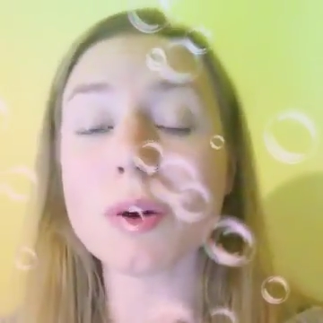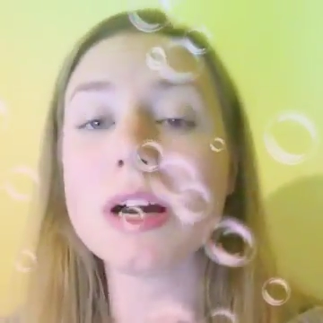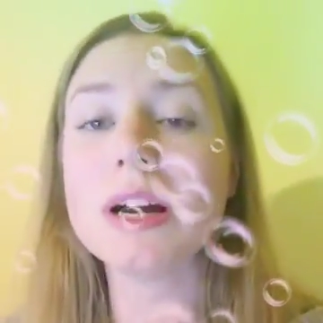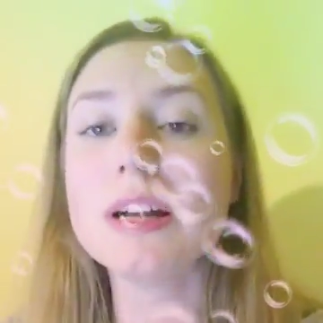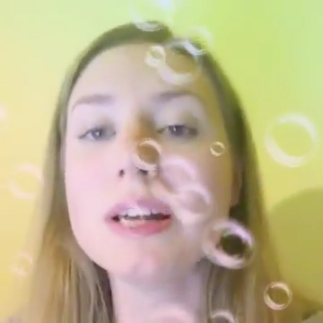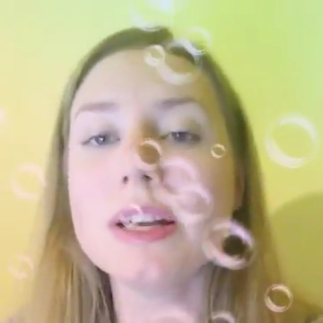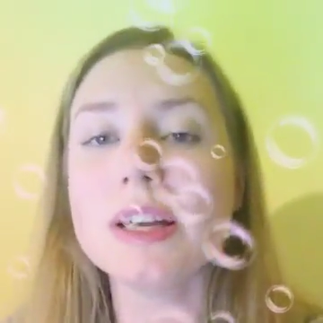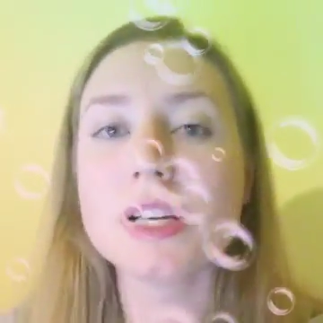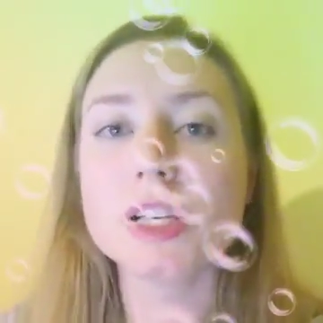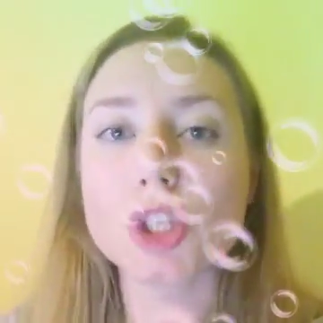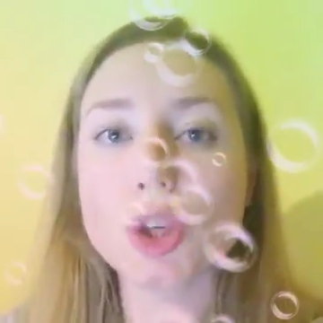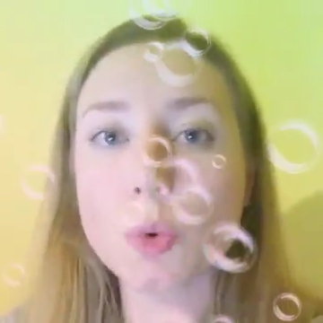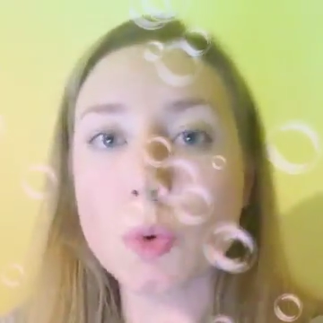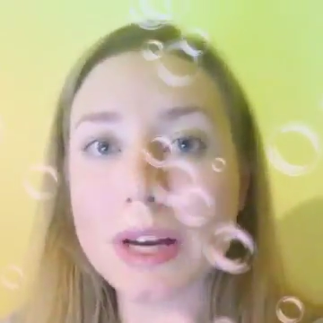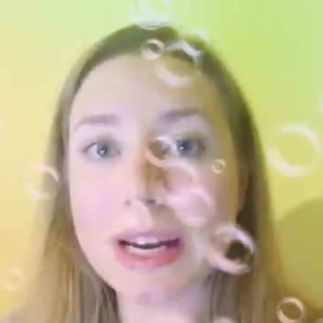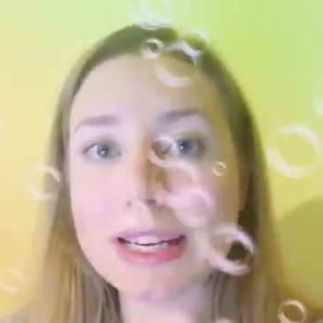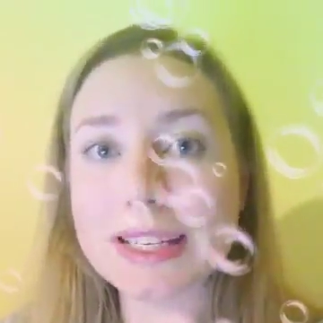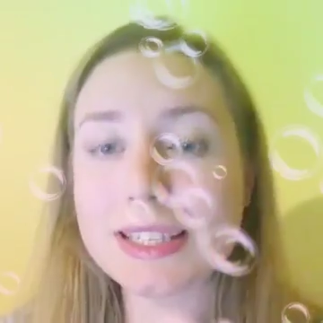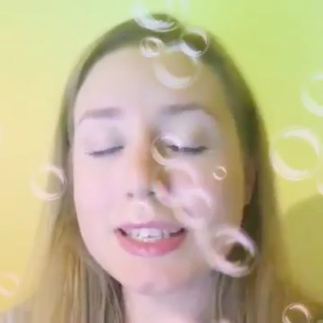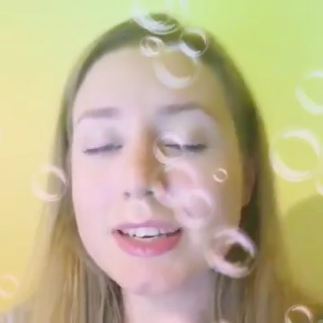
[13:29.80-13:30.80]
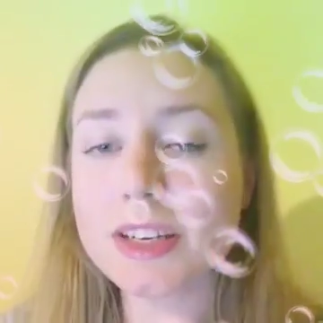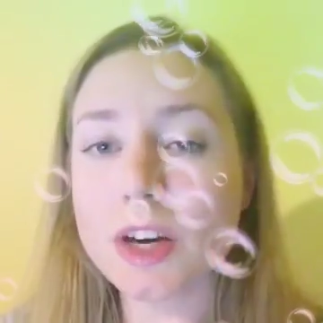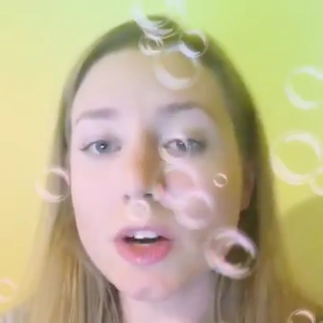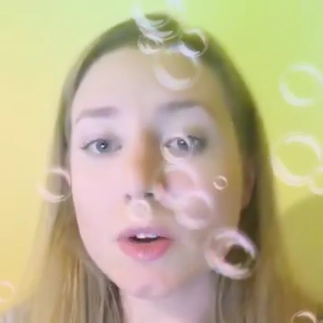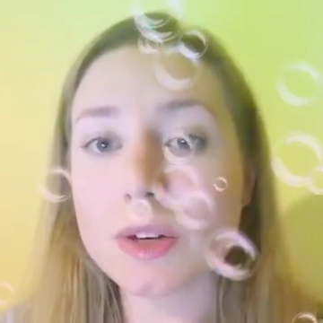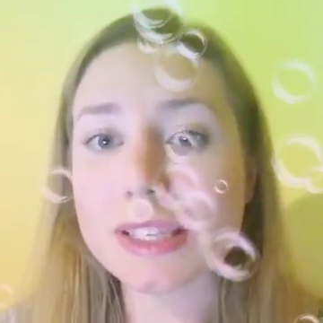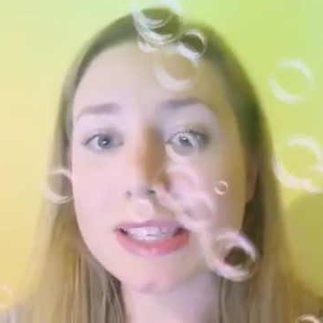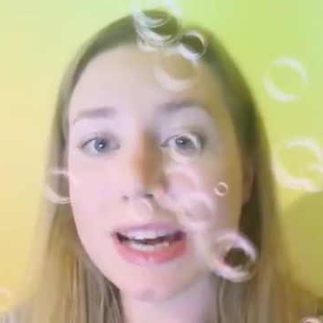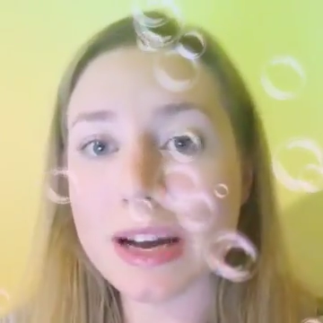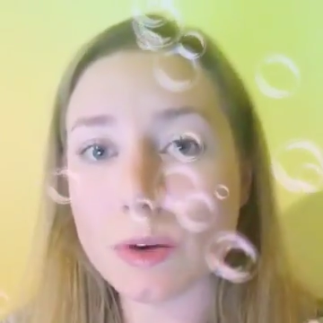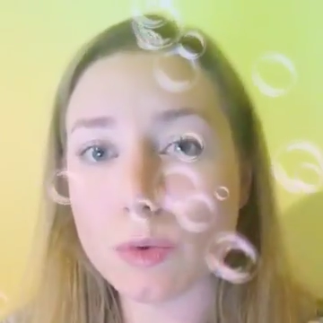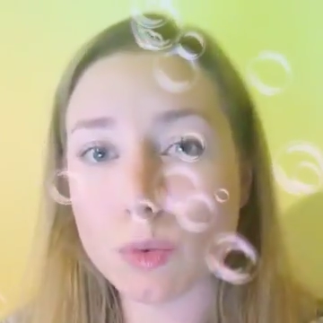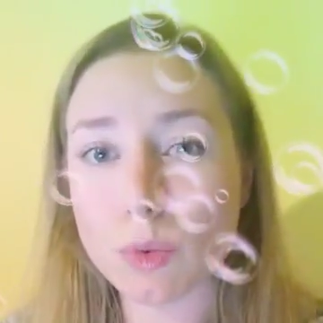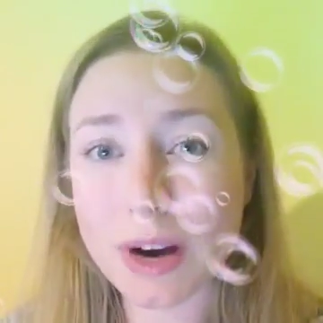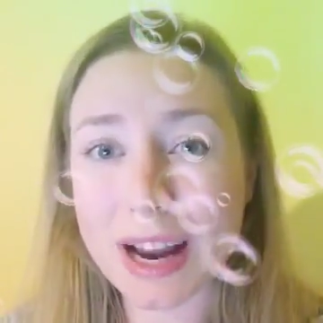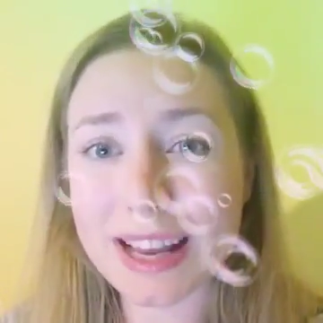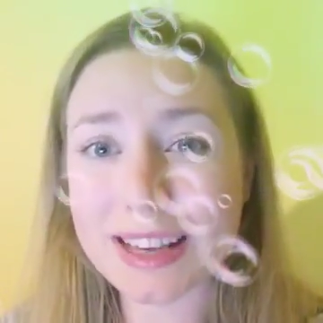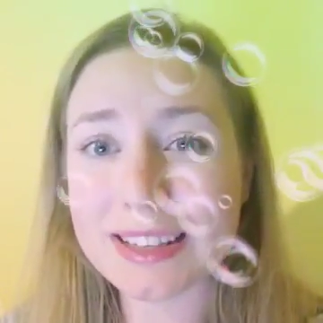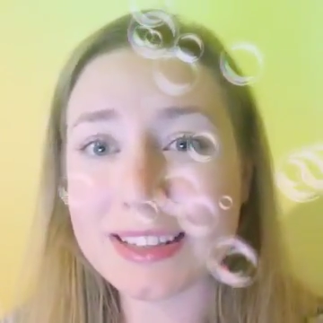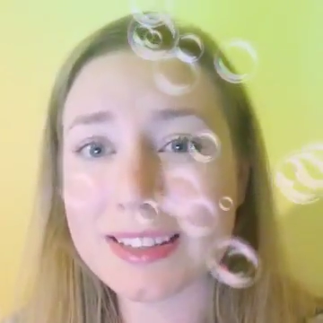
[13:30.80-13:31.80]
So what I did know is that
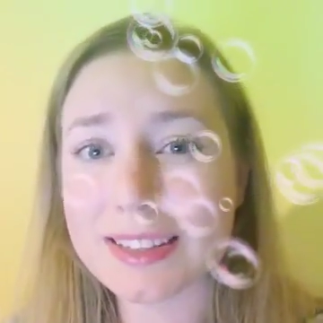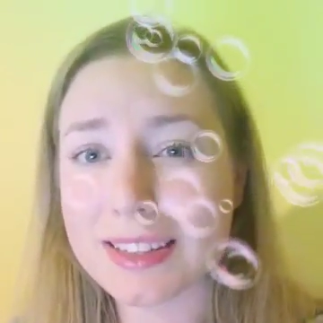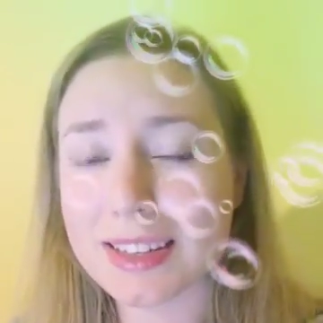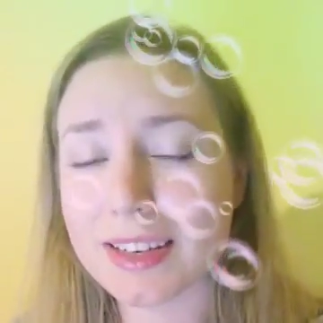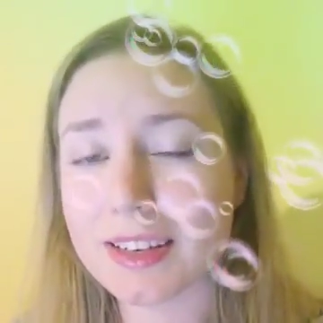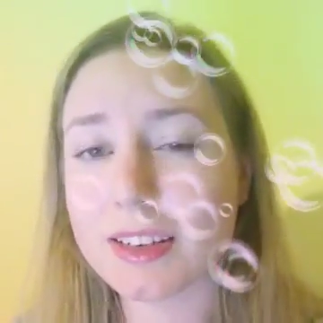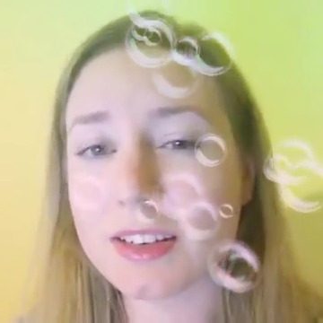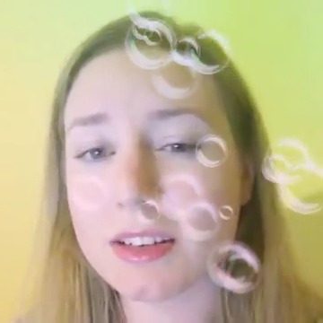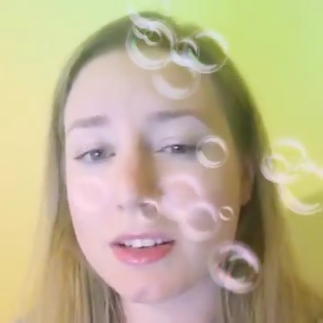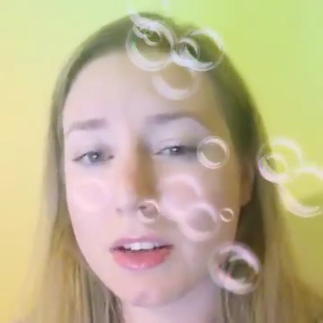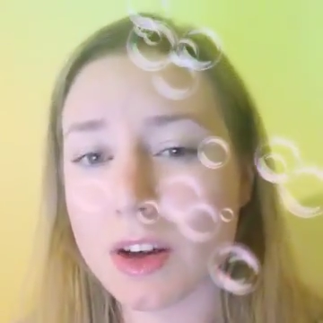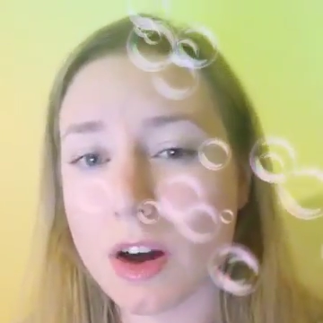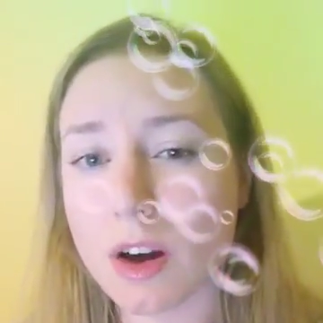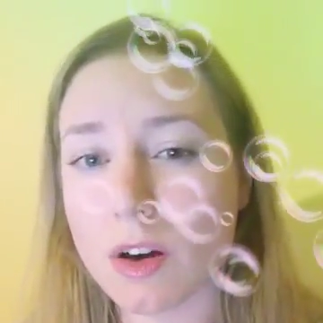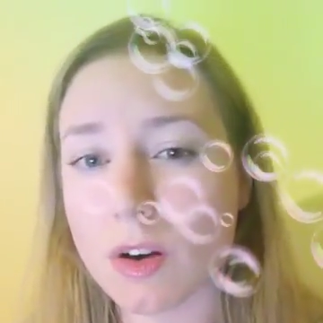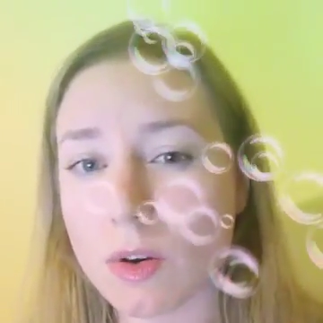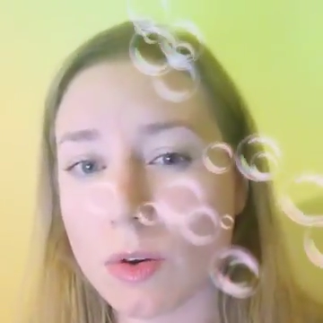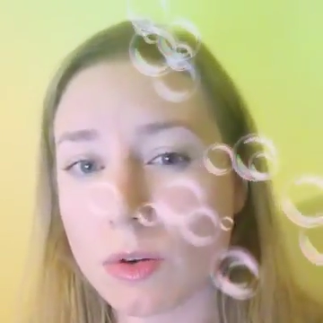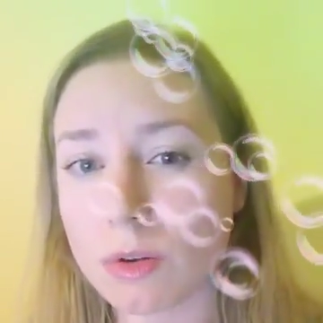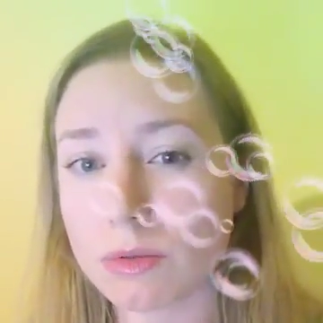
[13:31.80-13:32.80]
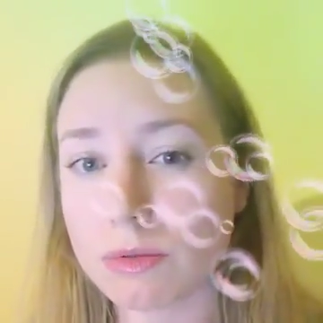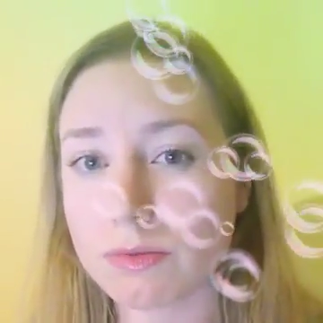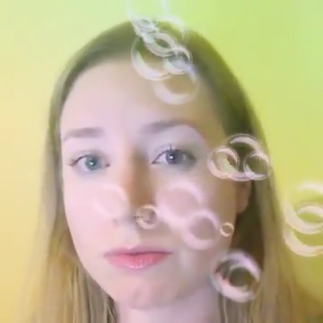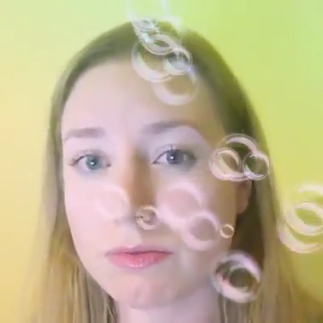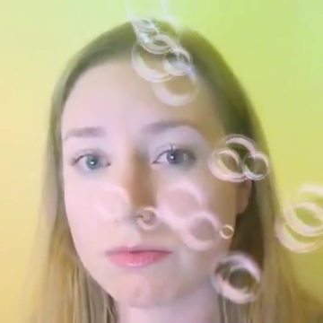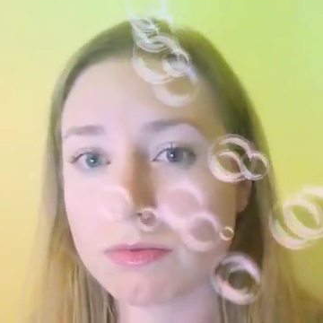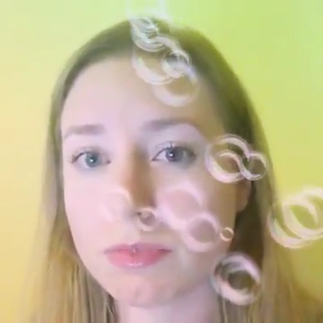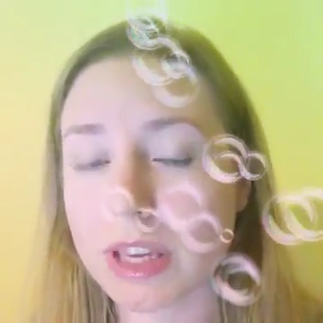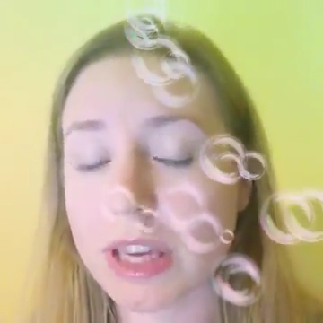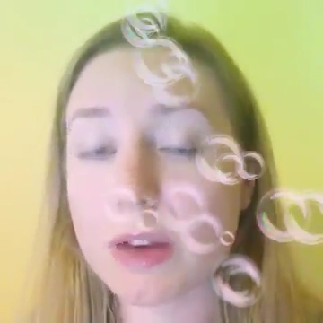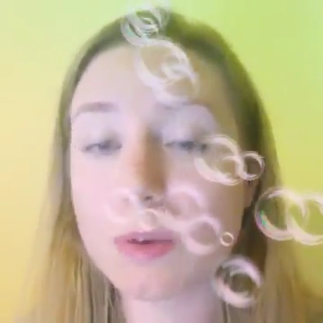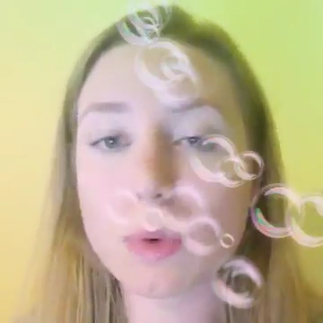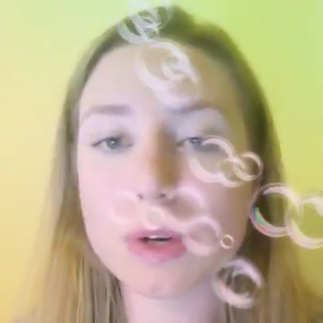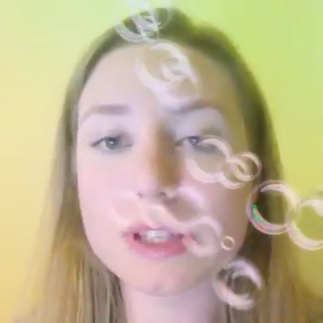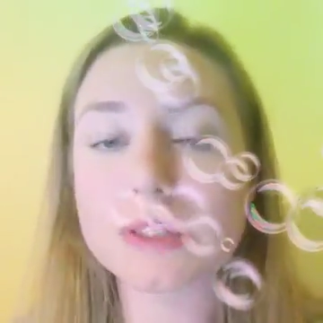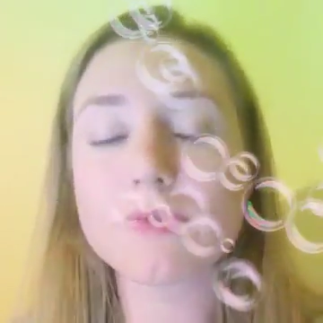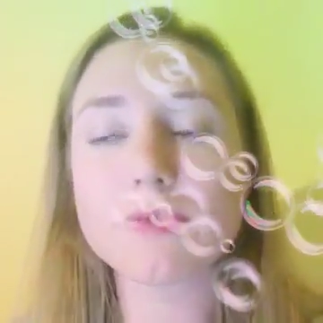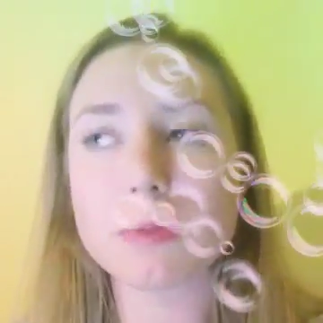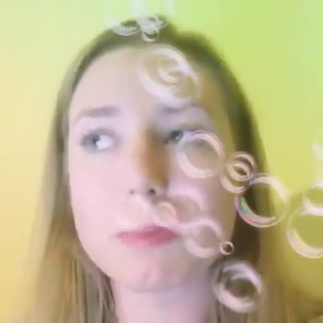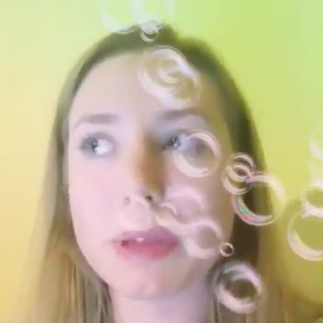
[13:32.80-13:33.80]
Ren didn't know, he wasn't
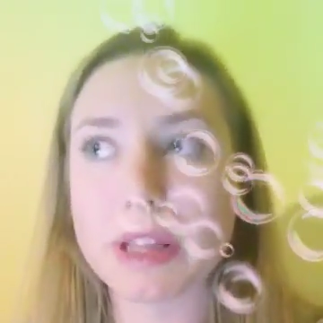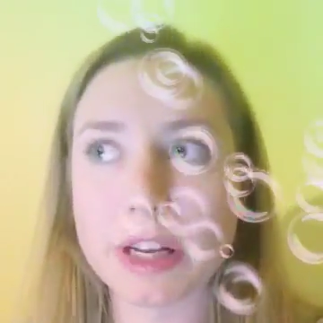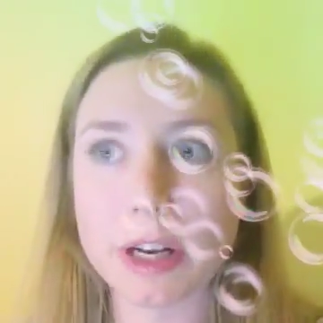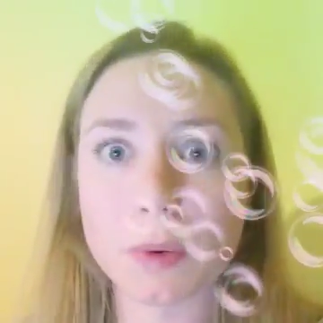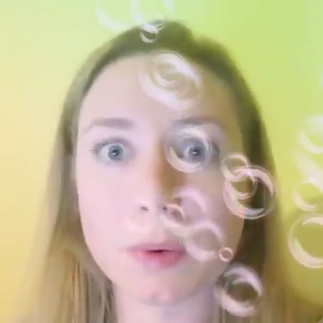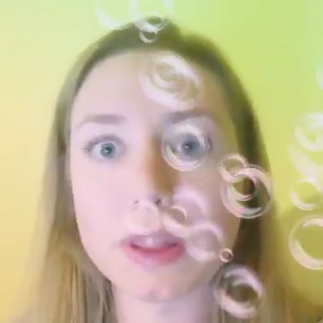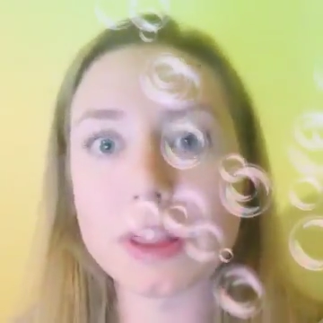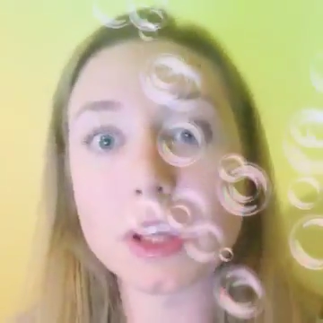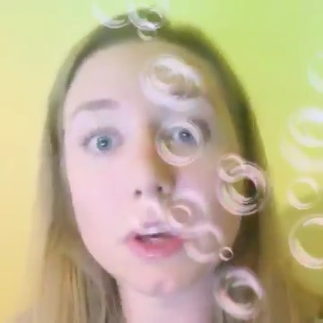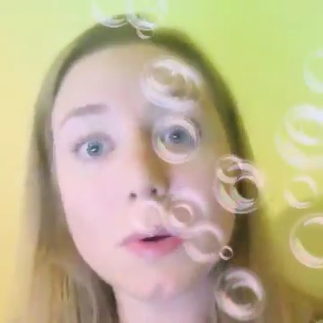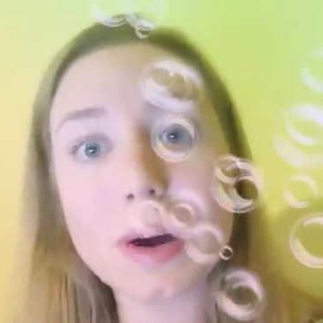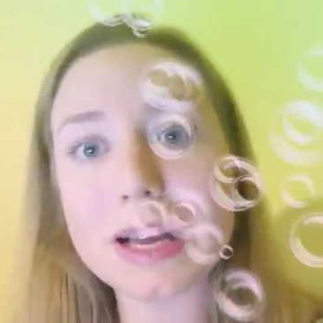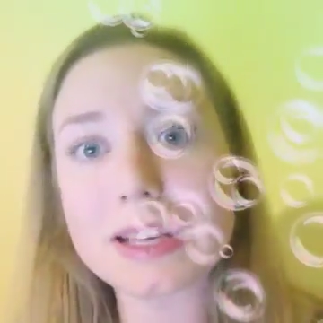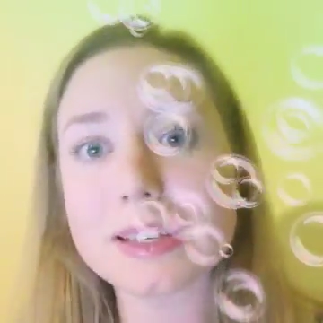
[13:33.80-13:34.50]
familiar with the U.S.